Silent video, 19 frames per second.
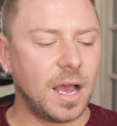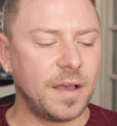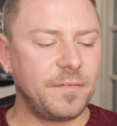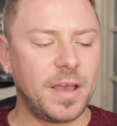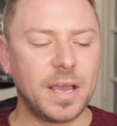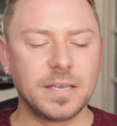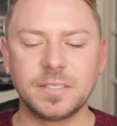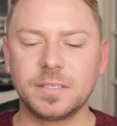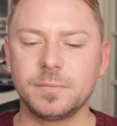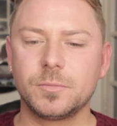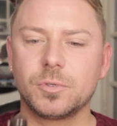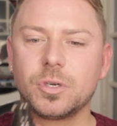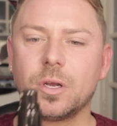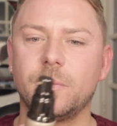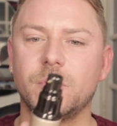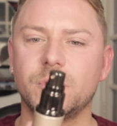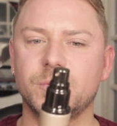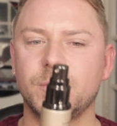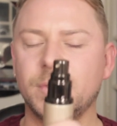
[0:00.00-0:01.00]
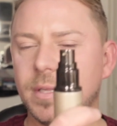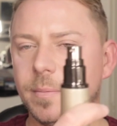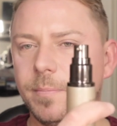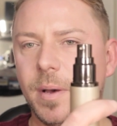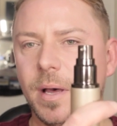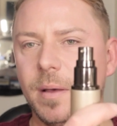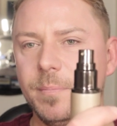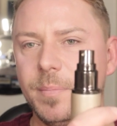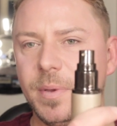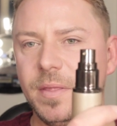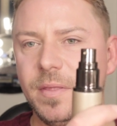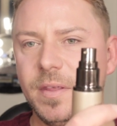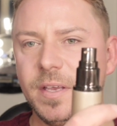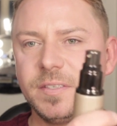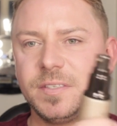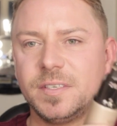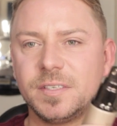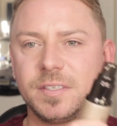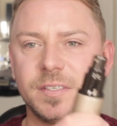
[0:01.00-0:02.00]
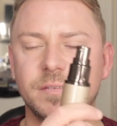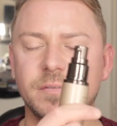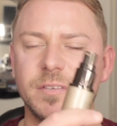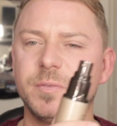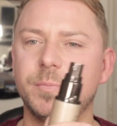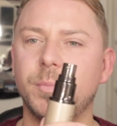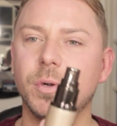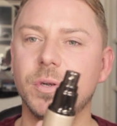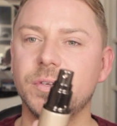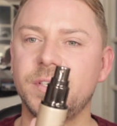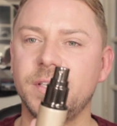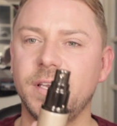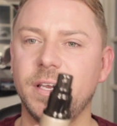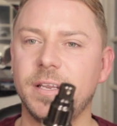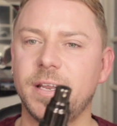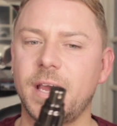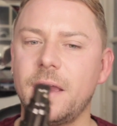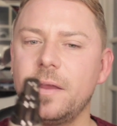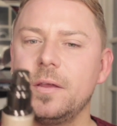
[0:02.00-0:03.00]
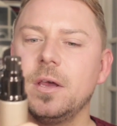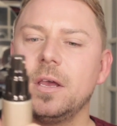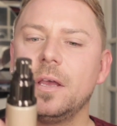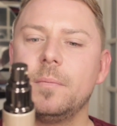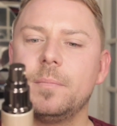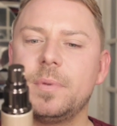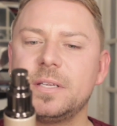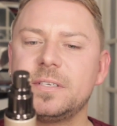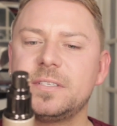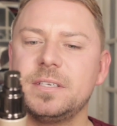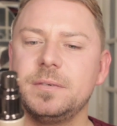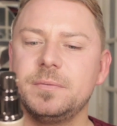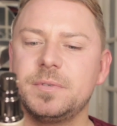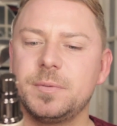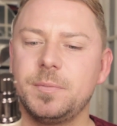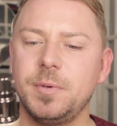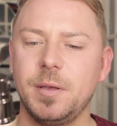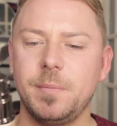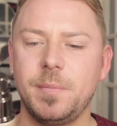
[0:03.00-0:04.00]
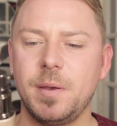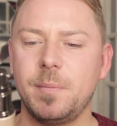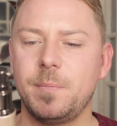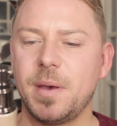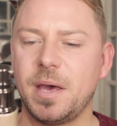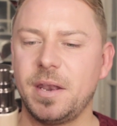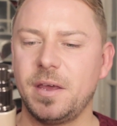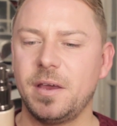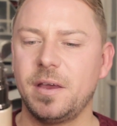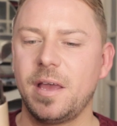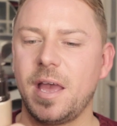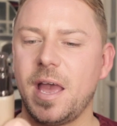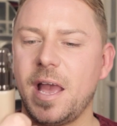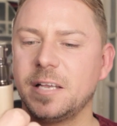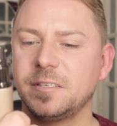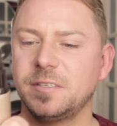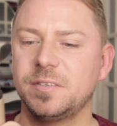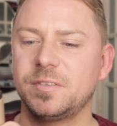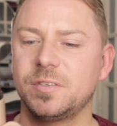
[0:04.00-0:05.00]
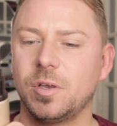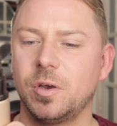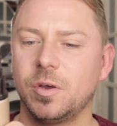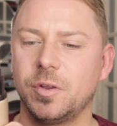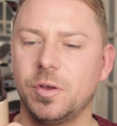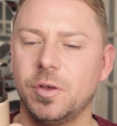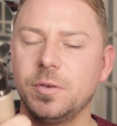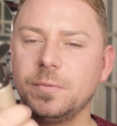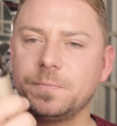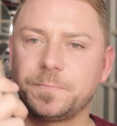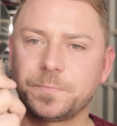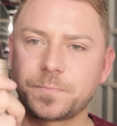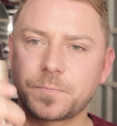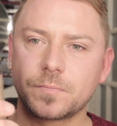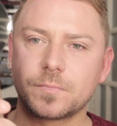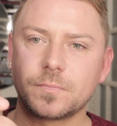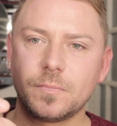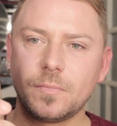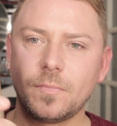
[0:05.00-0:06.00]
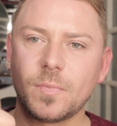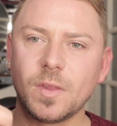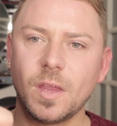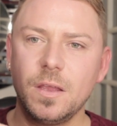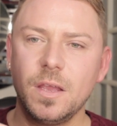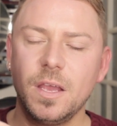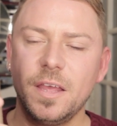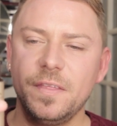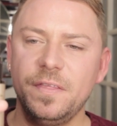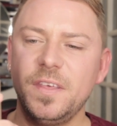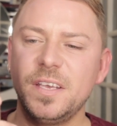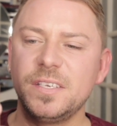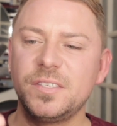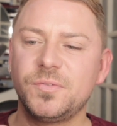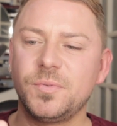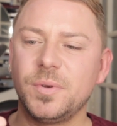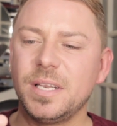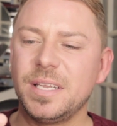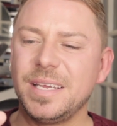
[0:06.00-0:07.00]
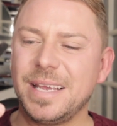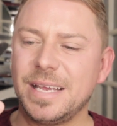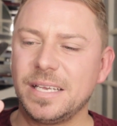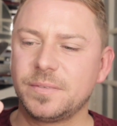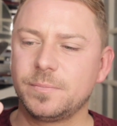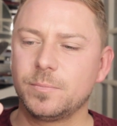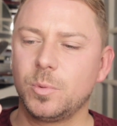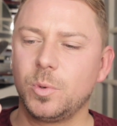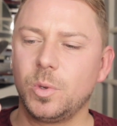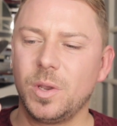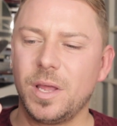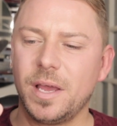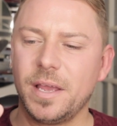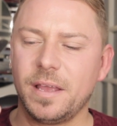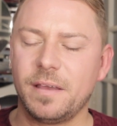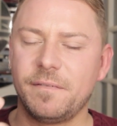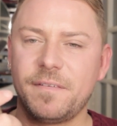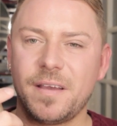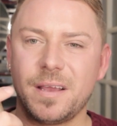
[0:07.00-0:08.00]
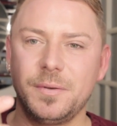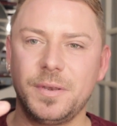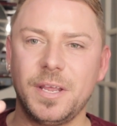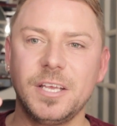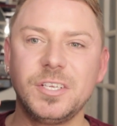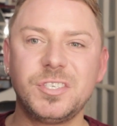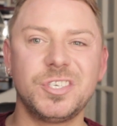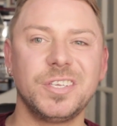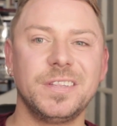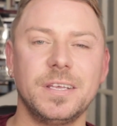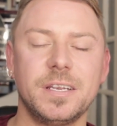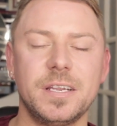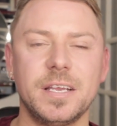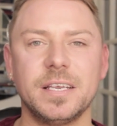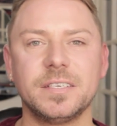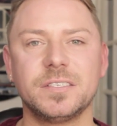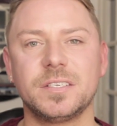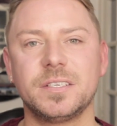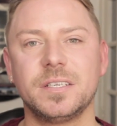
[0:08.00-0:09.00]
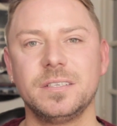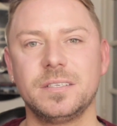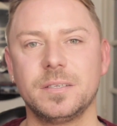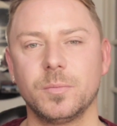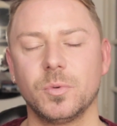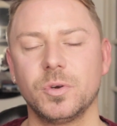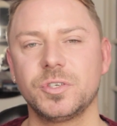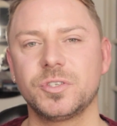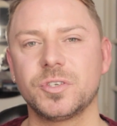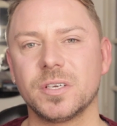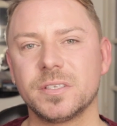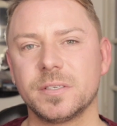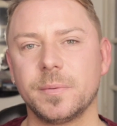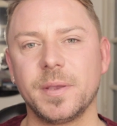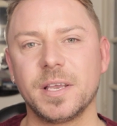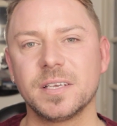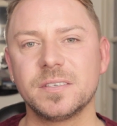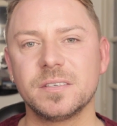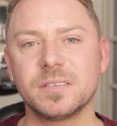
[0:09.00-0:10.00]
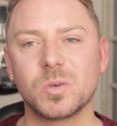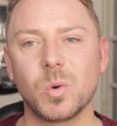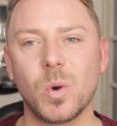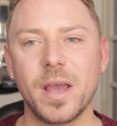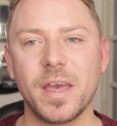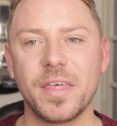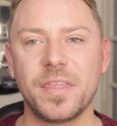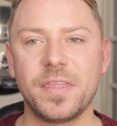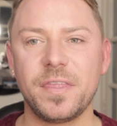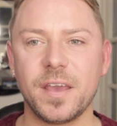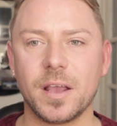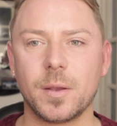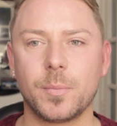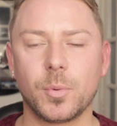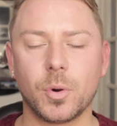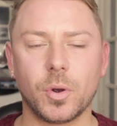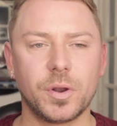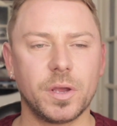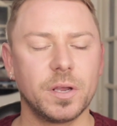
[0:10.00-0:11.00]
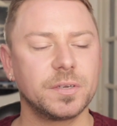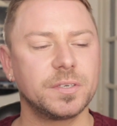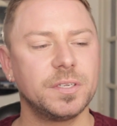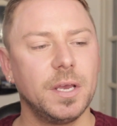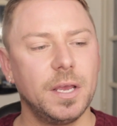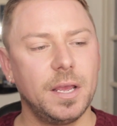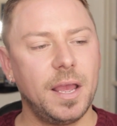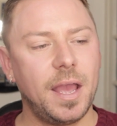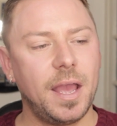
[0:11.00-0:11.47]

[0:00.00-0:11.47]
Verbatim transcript: I've had some troubles with the pump in this. It's spurting it out, but it seems to be a bit better as it's gone on. This really is more like a foundation than it is a tinted moisturiser because it's quite a thick product